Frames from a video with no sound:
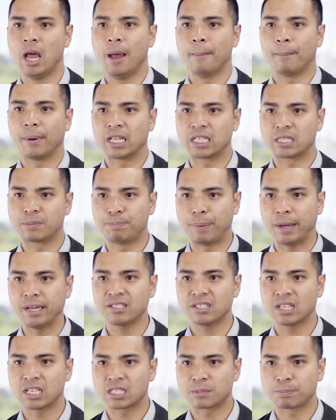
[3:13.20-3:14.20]
But it's
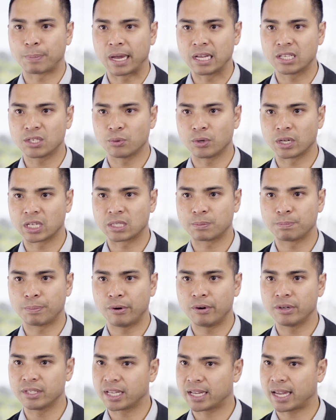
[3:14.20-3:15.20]
best to speak to an
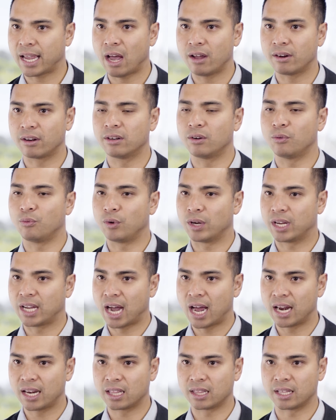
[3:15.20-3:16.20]
experienced accountant
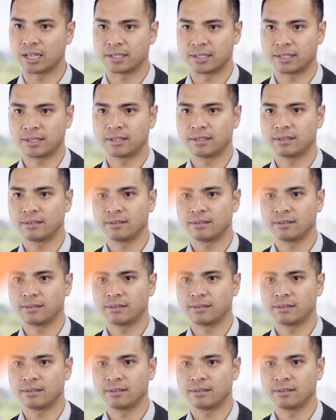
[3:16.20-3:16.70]
regarding this.